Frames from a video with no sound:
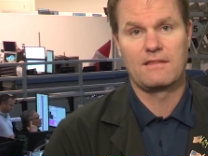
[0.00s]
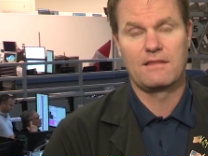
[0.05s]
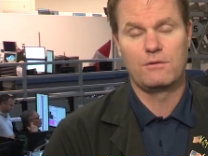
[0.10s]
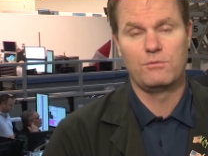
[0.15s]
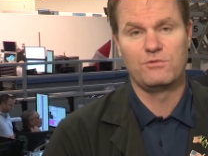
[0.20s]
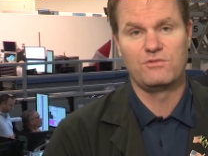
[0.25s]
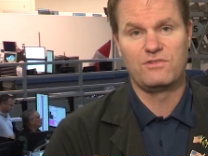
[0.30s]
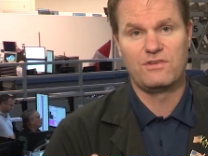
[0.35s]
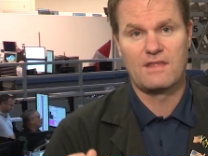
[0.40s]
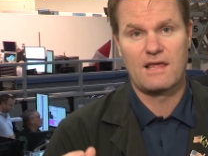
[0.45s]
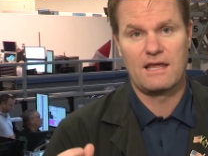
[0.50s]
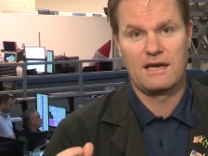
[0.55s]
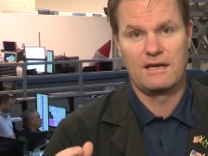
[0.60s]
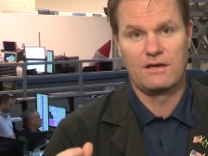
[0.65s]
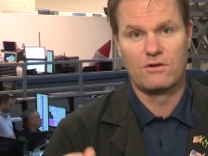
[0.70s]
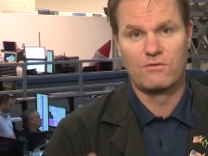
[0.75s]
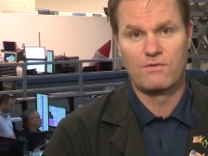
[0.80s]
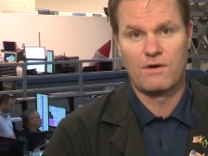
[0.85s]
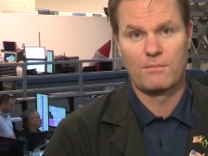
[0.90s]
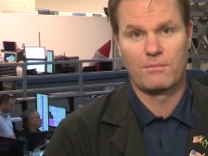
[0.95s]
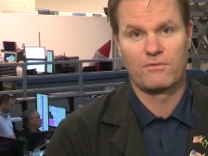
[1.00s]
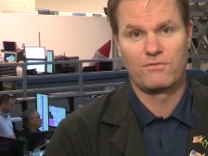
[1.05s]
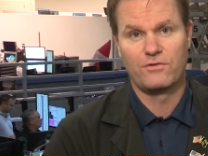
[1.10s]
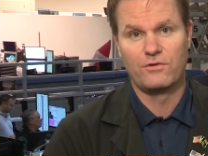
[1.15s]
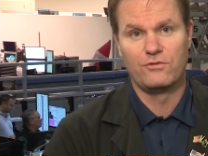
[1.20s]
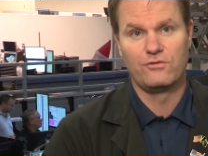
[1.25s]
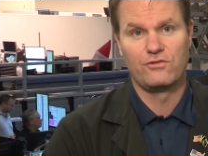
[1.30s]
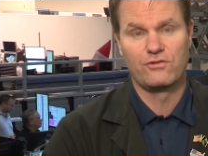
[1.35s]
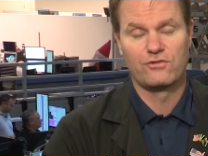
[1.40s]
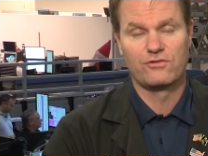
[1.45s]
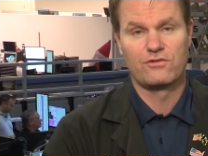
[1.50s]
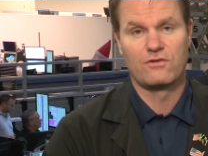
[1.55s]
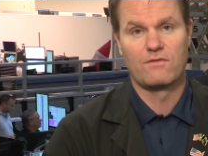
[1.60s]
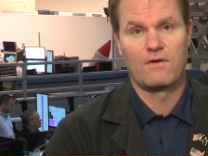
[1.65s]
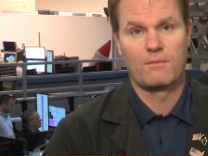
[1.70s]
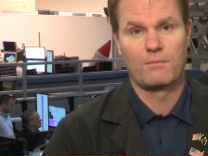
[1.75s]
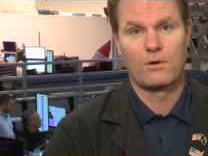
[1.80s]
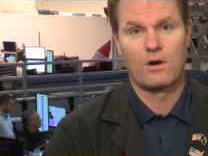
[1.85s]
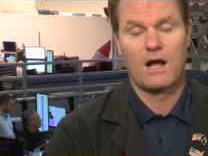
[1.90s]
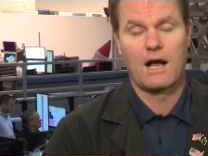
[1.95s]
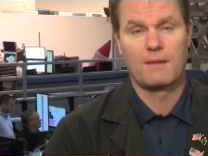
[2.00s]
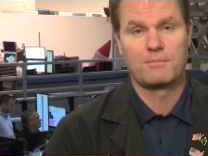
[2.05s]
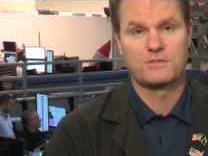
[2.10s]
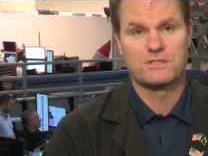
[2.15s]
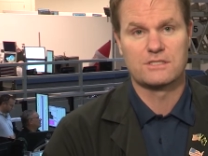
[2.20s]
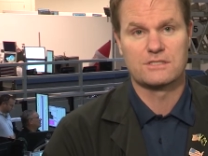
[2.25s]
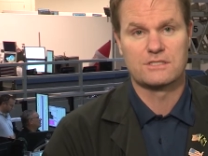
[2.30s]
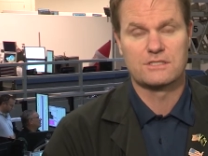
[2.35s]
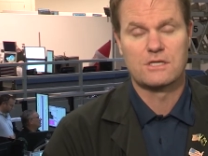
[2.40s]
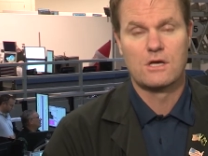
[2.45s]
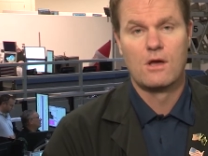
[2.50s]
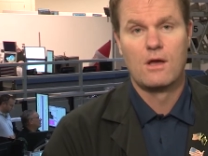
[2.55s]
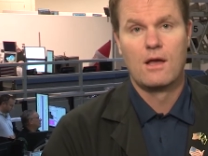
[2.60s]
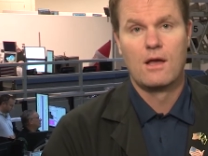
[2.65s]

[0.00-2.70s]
And they would see that in November futures, November options.